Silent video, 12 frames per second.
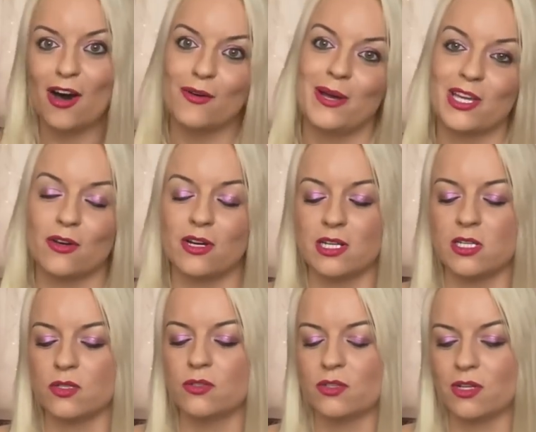oh my God,
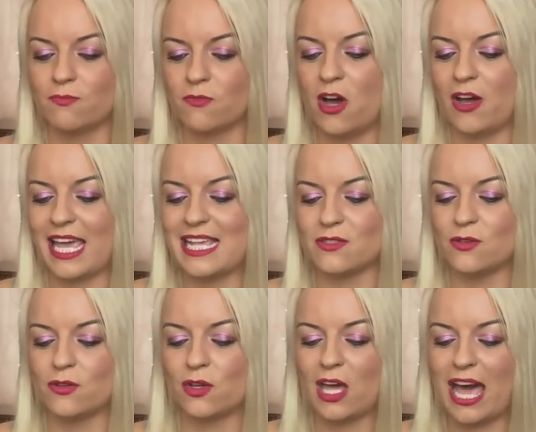it's all gone wrong. It's
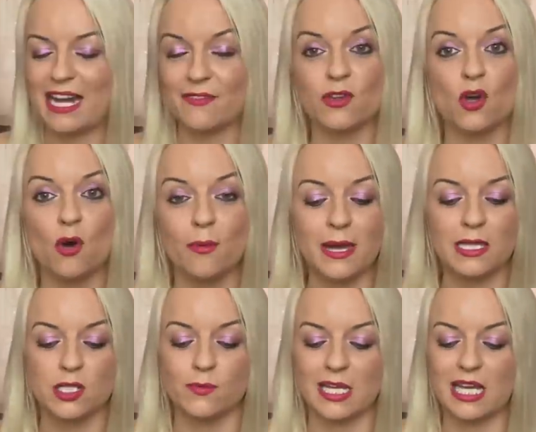all kind of come
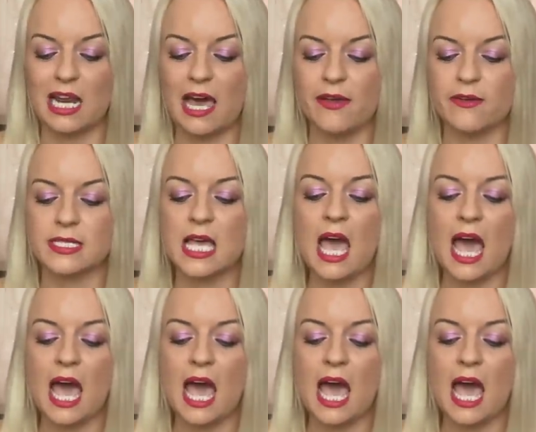to a close.